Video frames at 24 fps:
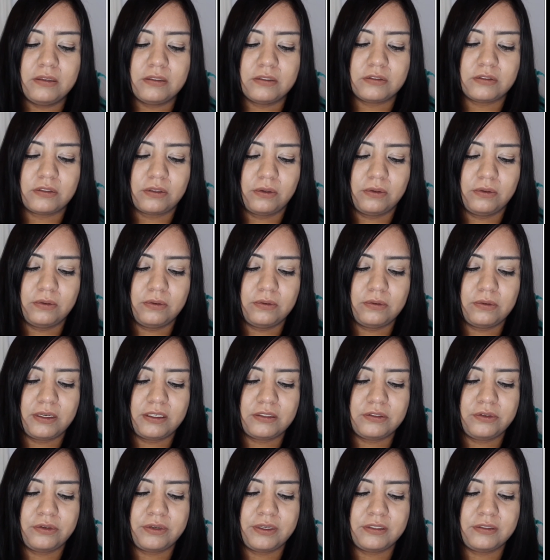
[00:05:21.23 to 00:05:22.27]
so
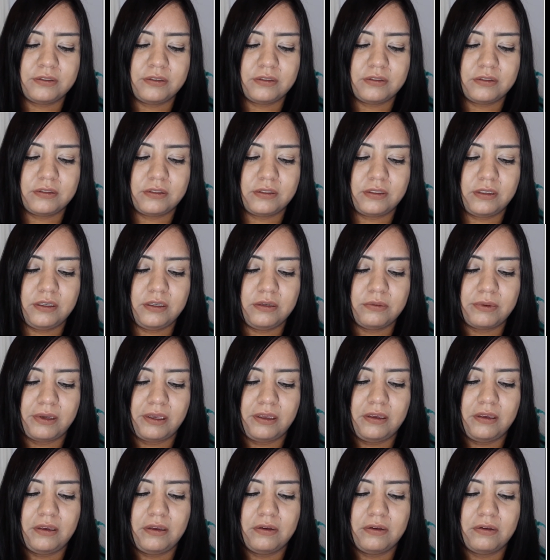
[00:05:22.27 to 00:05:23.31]
as you guys could see
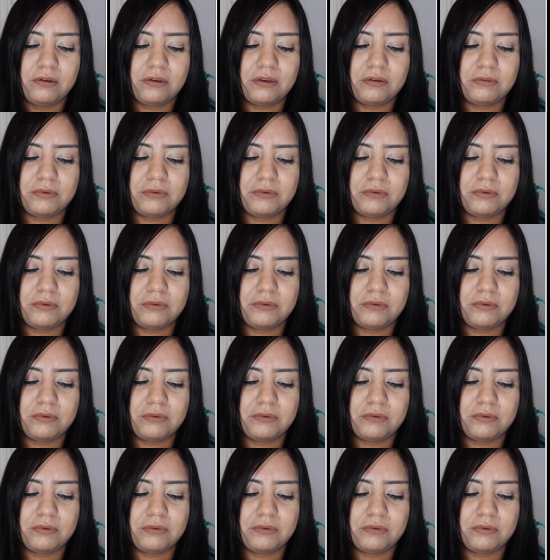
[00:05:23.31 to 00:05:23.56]
right here